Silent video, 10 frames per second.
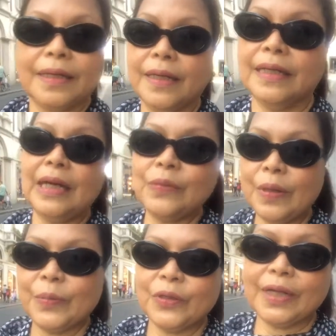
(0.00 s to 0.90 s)
And now
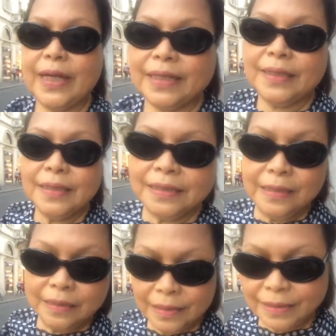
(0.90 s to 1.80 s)
I'm already
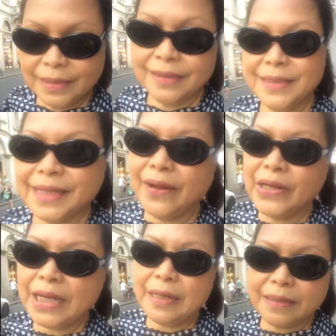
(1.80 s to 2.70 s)
in this
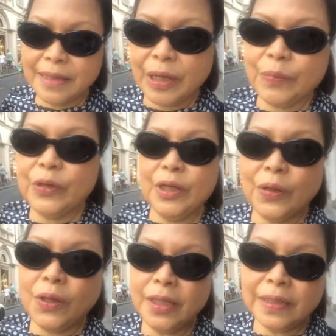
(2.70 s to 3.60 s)
area. I think I'm gonna
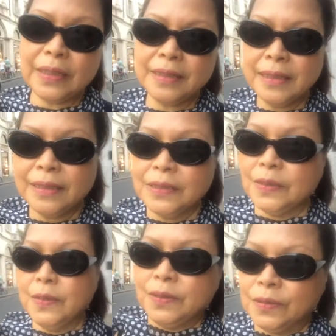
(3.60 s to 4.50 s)
call her
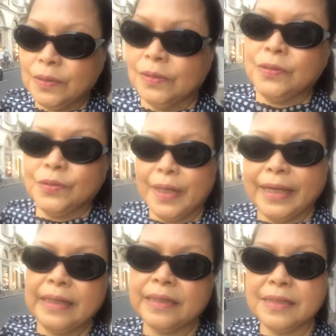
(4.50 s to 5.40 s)
to
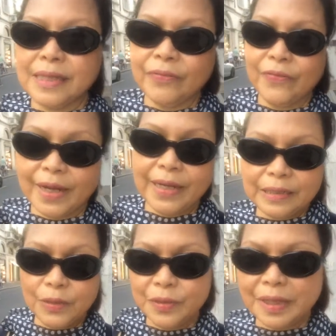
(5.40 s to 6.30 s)
get herself
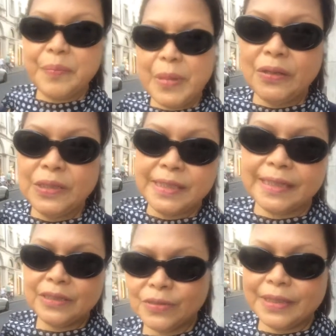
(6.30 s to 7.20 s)
ready to come
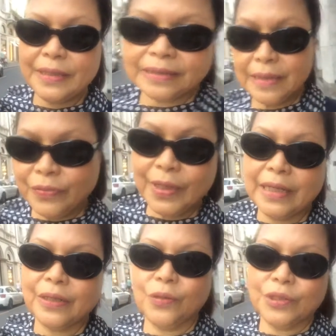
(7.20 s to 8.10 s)
downstairs so that we
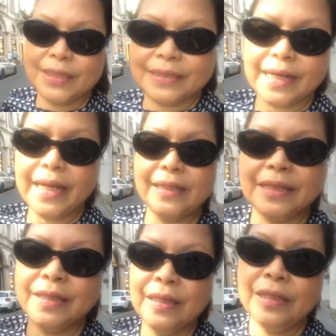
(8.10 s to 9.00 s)
can go straight
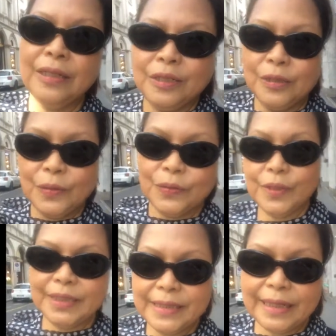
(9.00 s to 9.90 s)
to
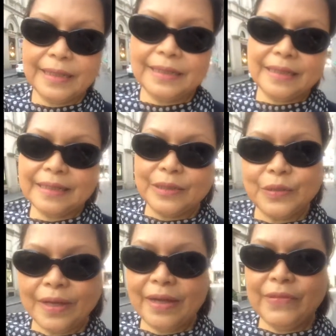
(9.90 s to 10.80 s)
the gelateria
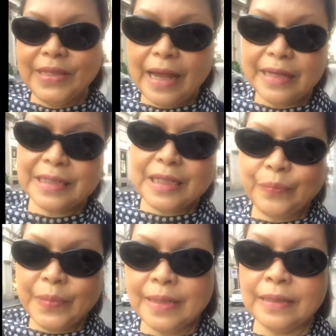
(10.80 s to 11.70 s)
to have the ice
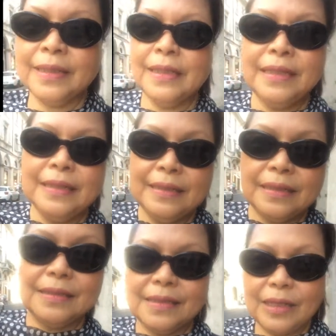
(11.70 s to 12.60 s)
cream
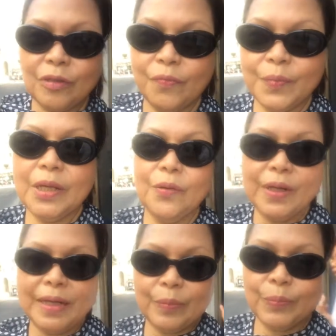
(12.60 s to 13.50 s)
instead of me
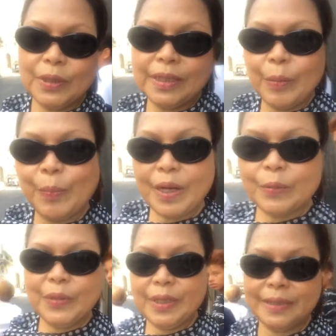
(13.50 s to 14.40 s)
going up to the
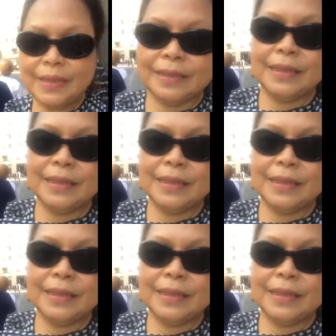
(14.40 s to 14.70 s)
apartment.